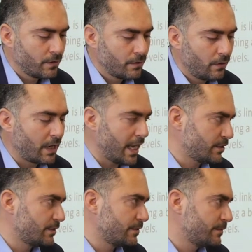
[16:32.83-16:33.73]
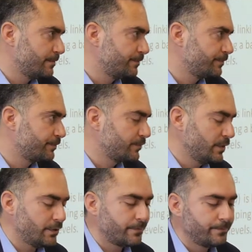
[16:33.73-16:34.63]
or actions
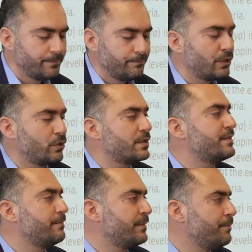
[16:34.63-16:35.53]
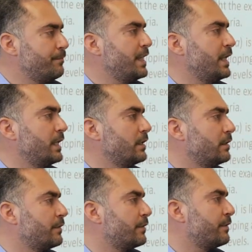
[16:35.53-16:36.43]
here, because the meaning
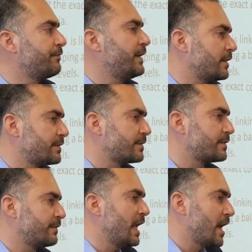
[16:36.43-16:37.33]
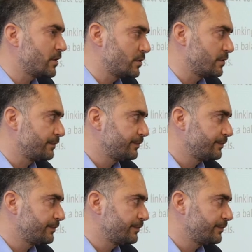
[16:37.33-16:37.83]
reflects the action.